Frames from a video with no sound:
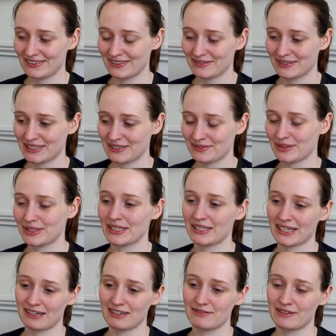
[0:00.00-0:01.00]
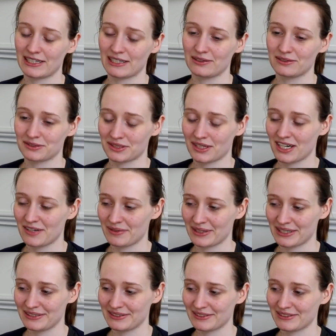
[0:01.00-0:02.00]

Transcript: the one he's reading now I read a long time ago,